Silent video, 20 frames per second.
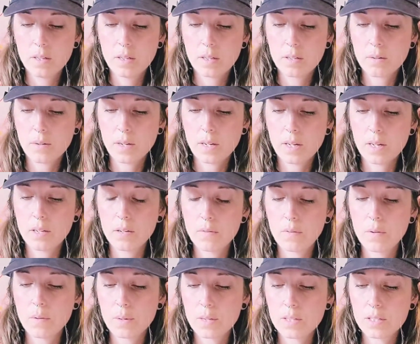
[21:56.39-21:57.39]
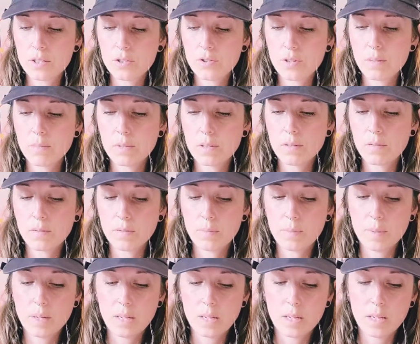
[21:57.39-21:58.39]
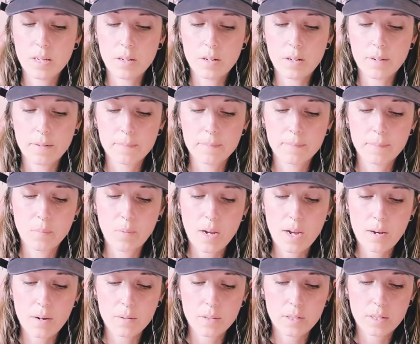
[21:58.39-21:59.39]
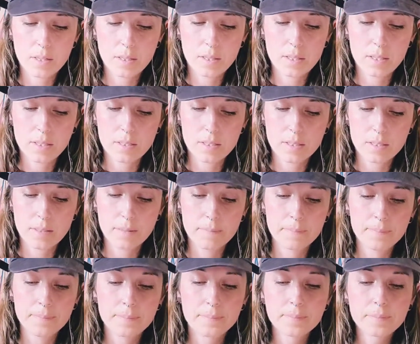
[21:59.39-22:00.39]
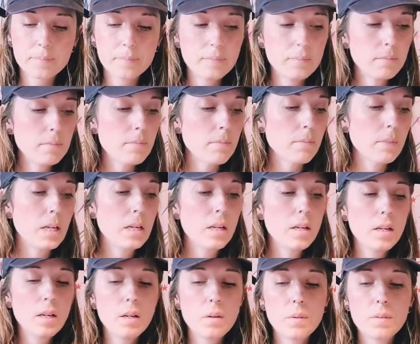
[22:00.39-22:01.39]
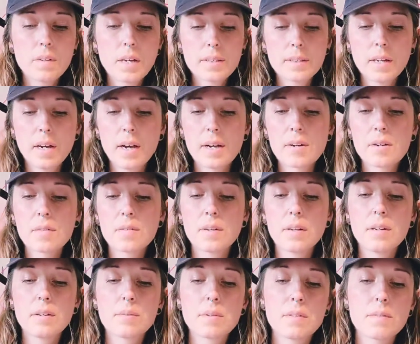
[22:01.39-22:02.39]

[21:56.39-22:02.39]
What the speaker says: Okay, you've always dreamed of being here. Wow, look at this. We've got the Hierophant in